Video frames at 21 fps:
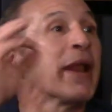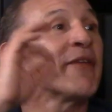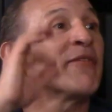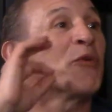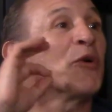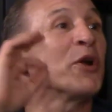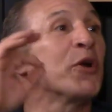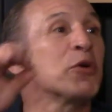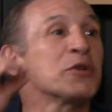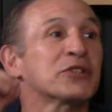
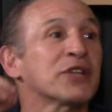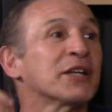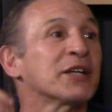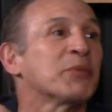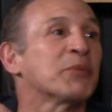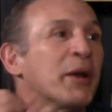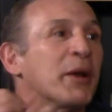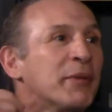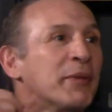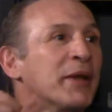Everyone always talks
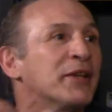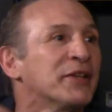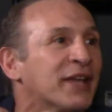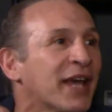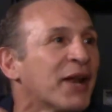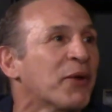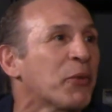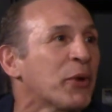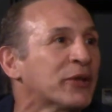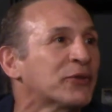about, man, you got
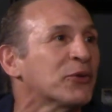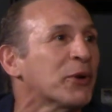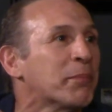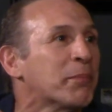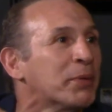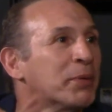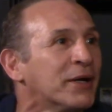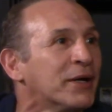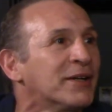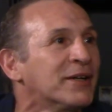to wait till it
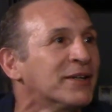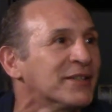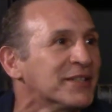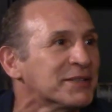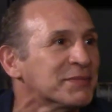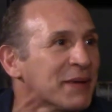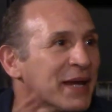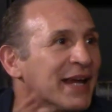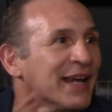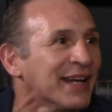burns,
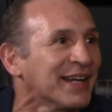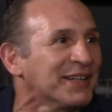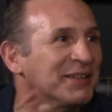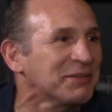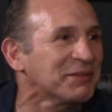man.